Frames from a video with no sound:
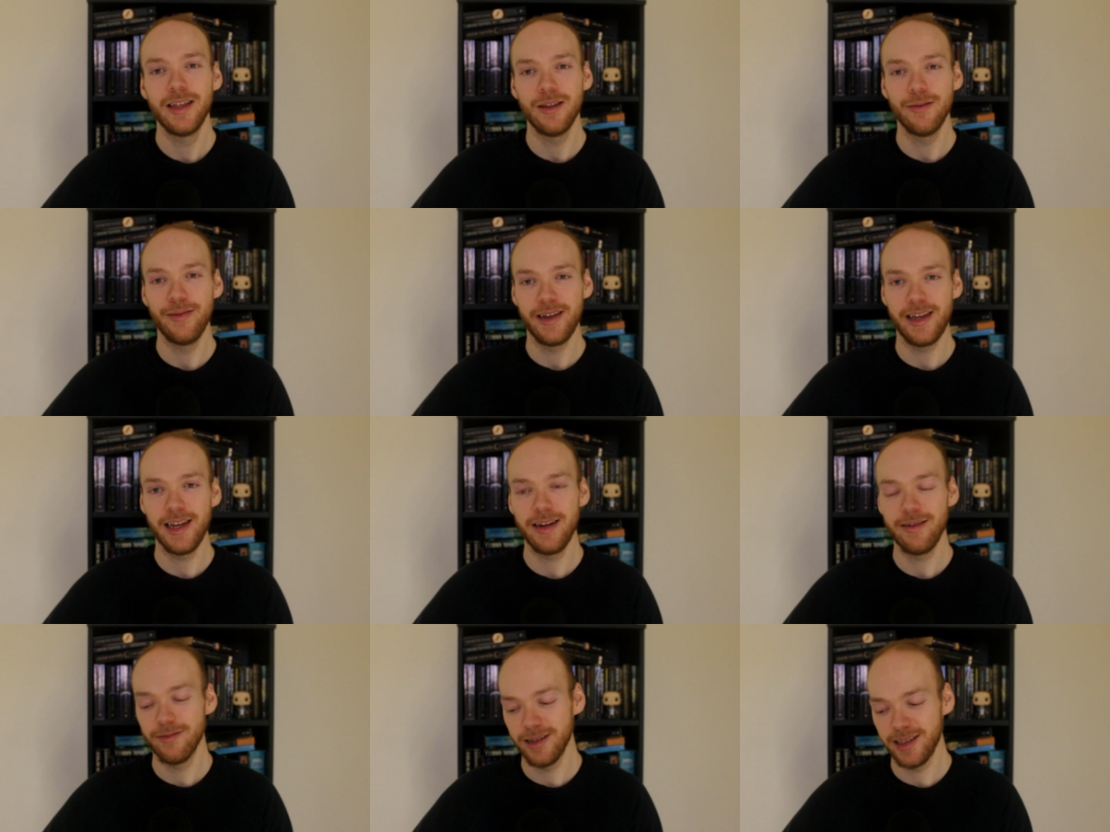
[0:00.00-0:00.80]
the
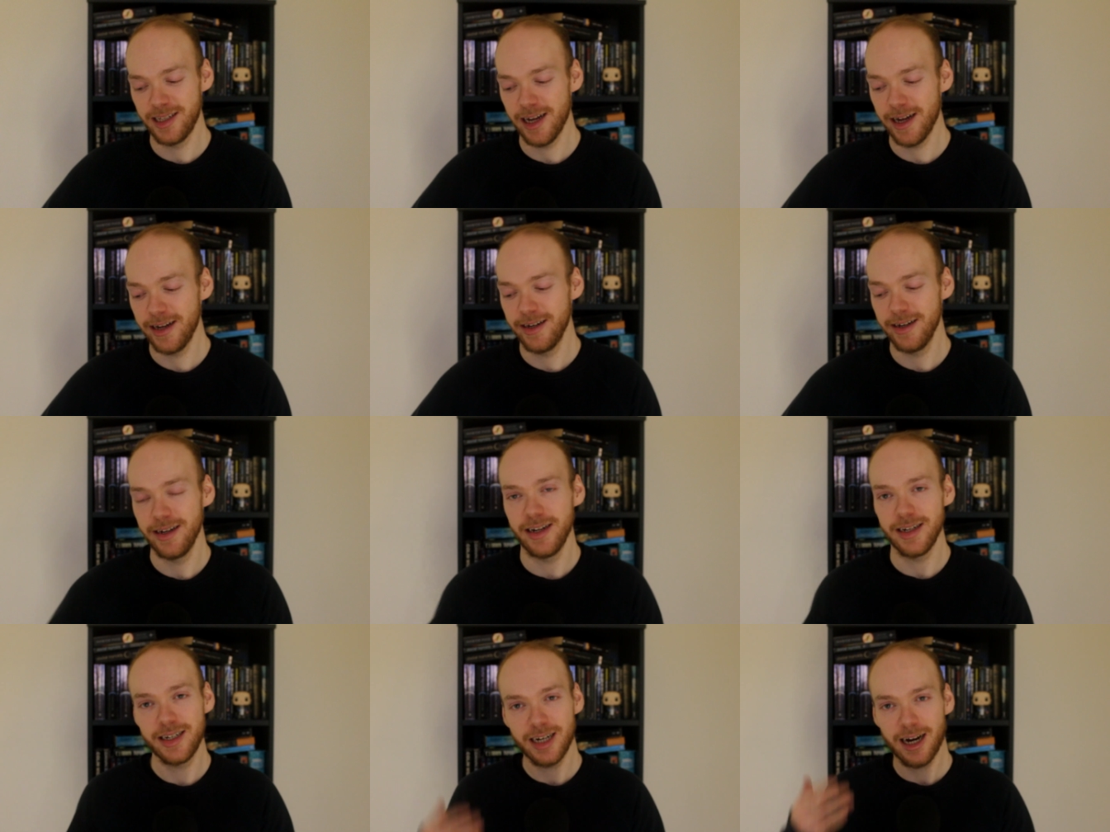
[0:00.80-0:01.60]
beginning was done
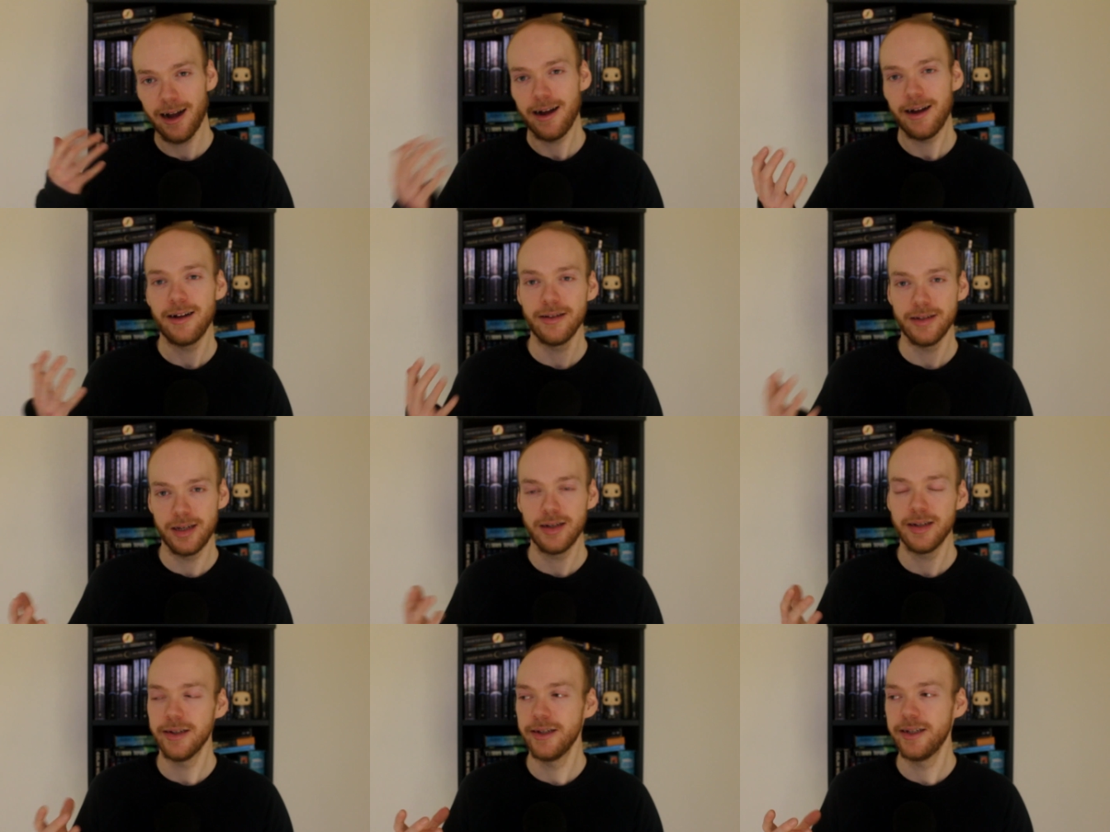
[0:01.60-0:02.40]
and the
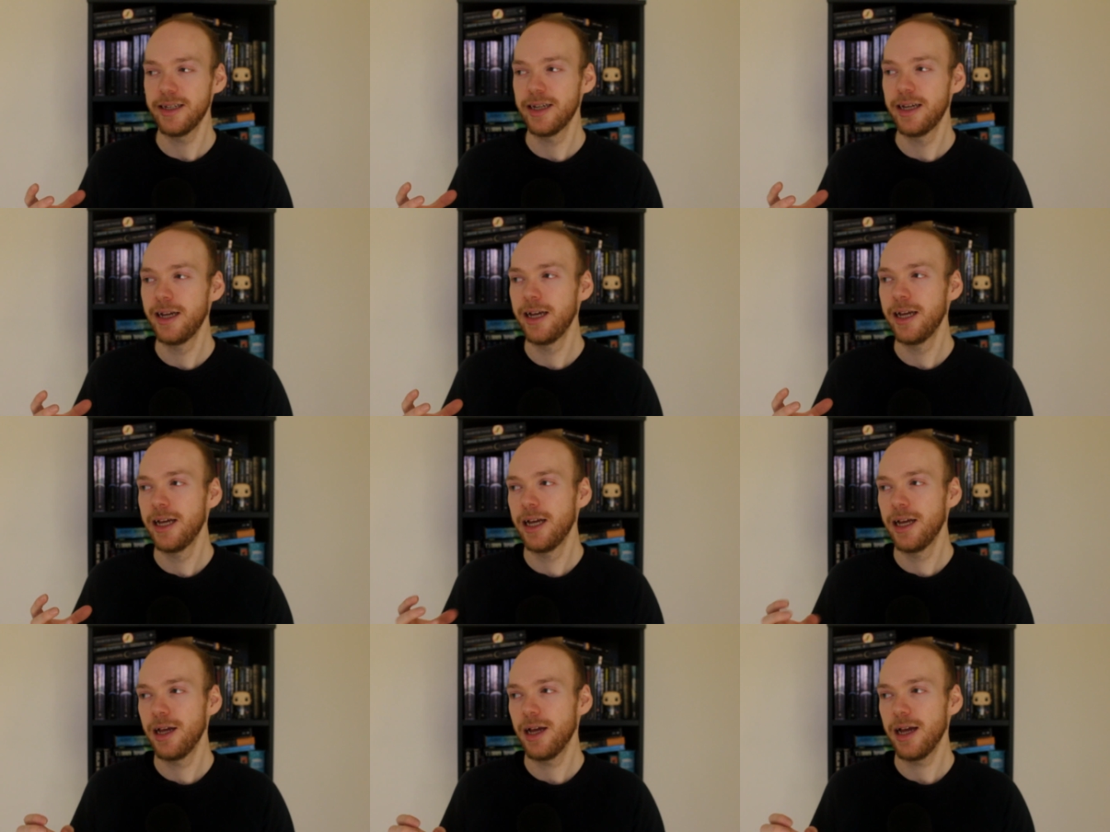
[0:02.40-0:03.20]
childhood
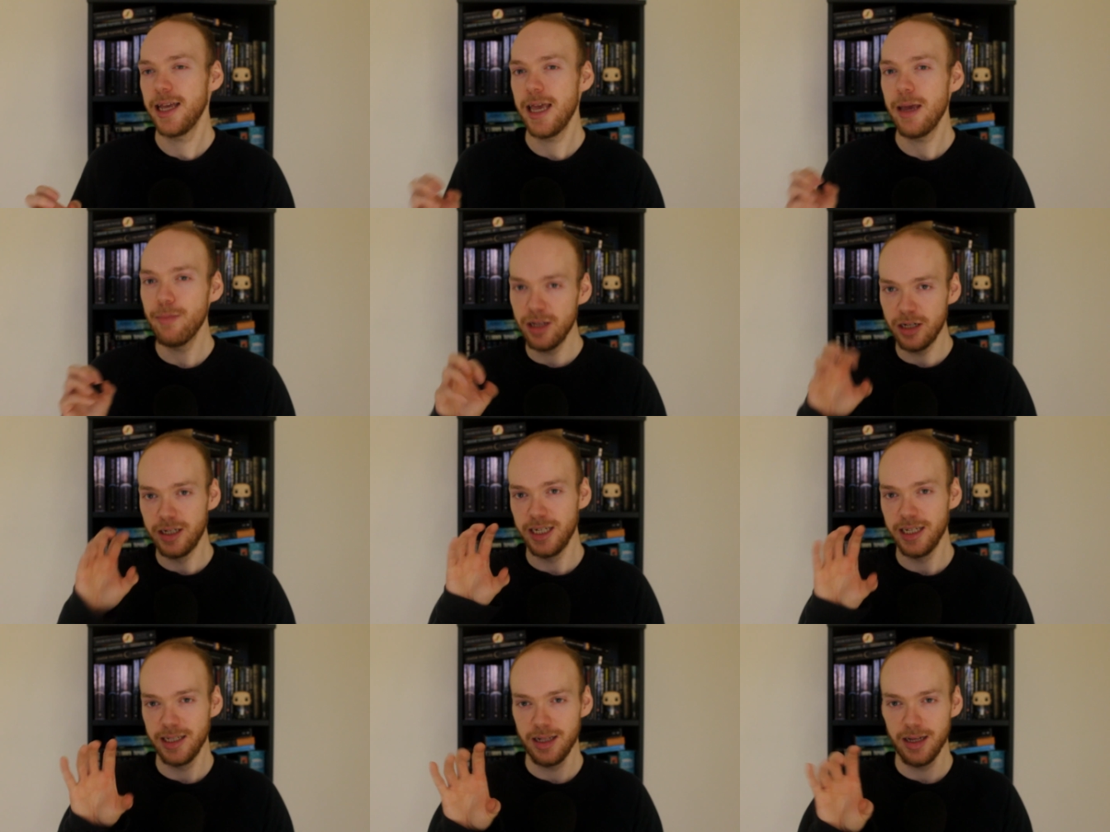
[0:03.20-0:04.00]

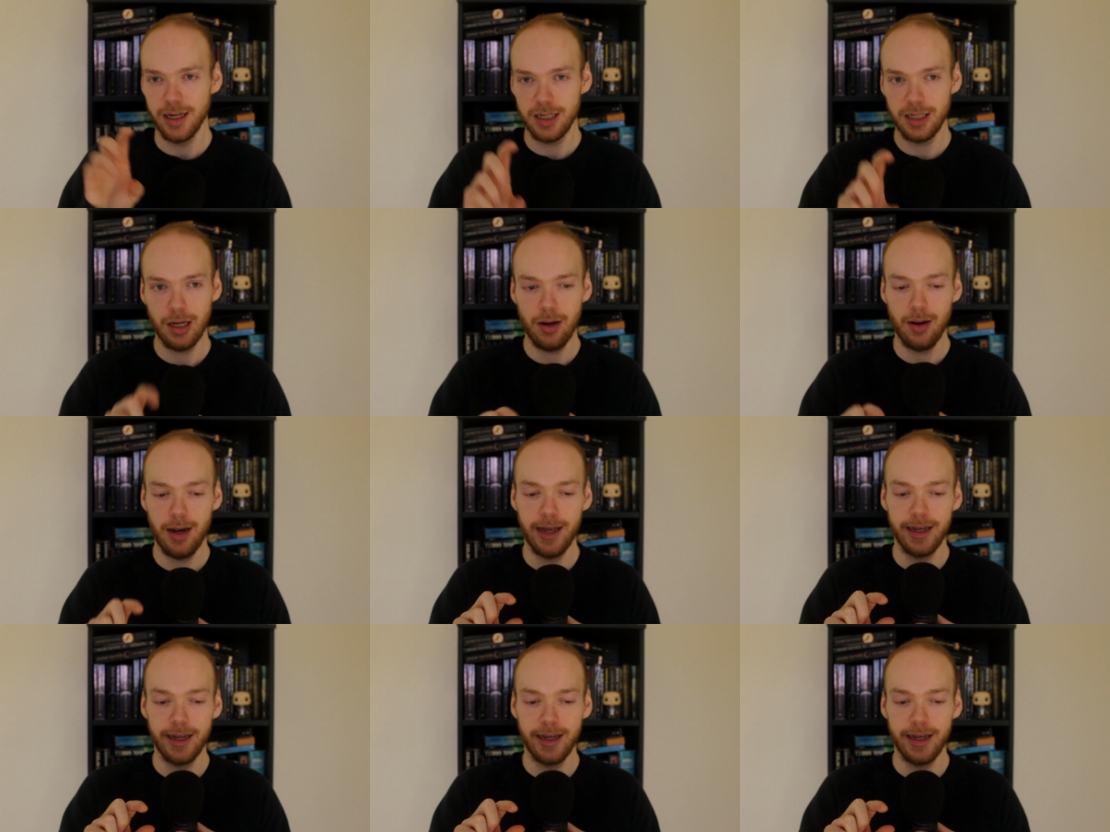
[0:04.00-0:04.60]
images that are shown.